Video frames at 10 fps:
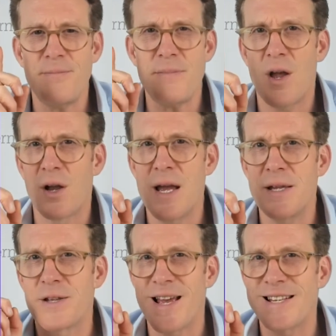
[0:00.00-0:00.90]
Okay,
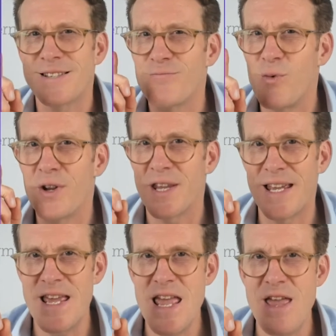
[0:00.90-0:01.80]
so that's one of the
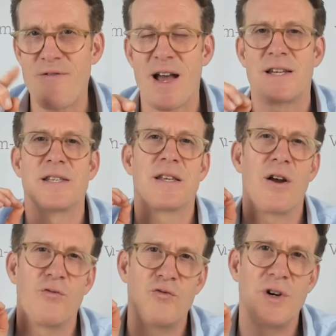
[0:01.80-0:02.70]
key factors that I
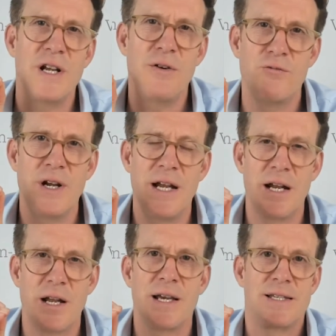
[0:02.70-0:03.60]
really, really
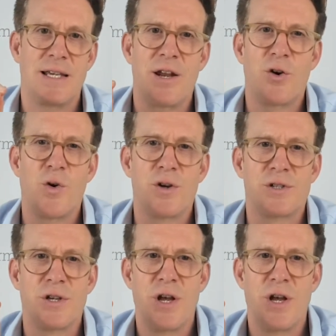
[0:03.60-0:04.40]
like to get across.